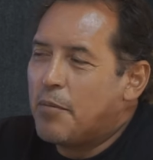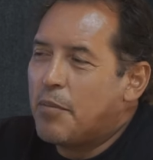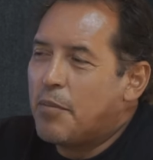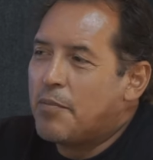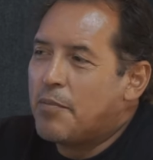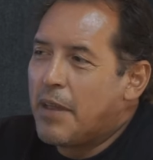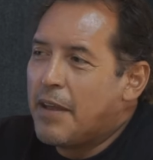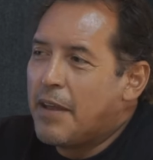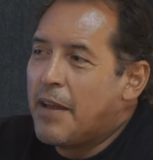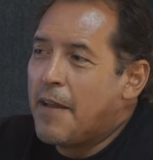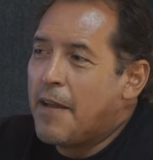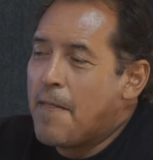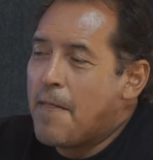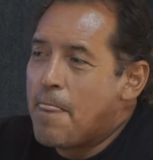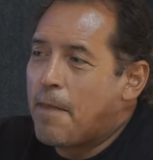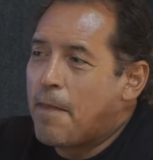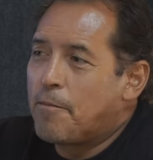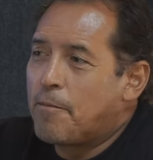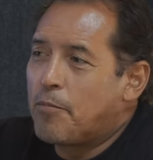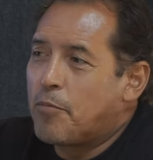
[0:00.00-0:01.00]

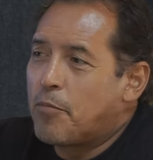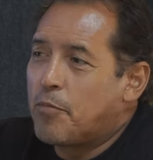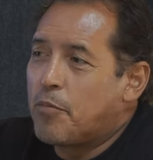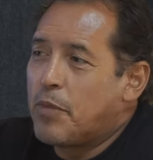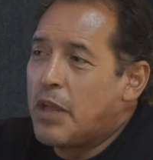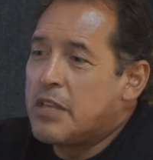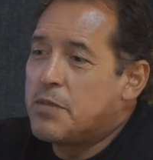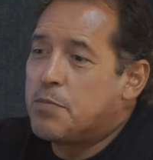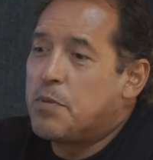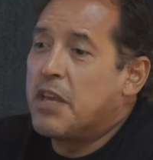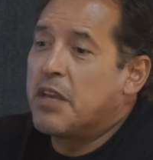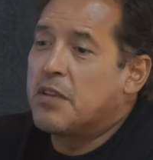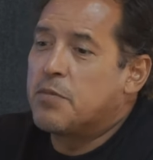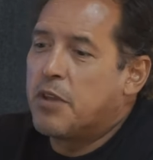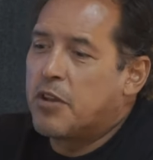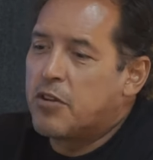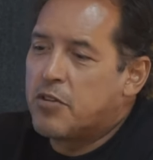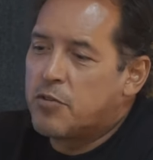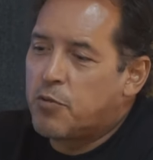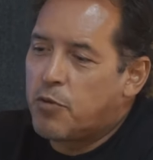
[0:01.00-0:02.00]
and it's biggest
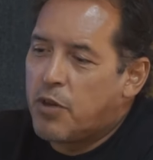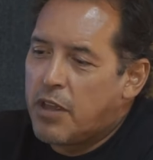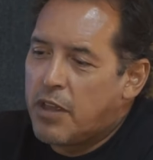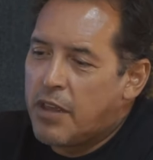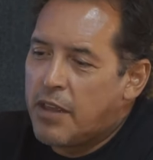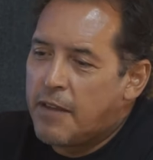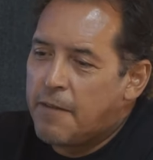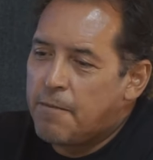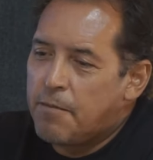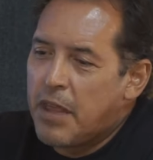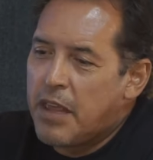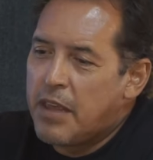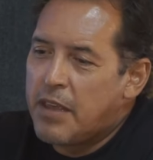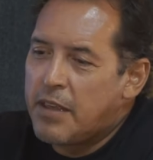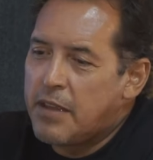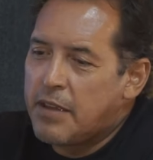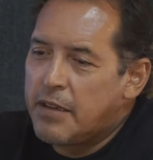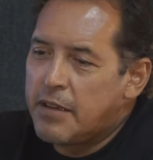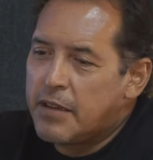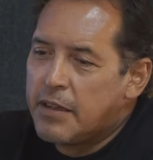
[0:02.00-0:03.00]
because
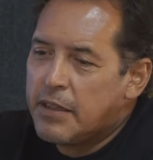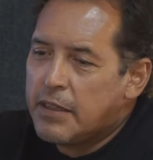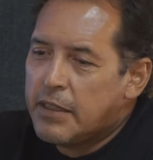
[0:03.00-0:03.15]
they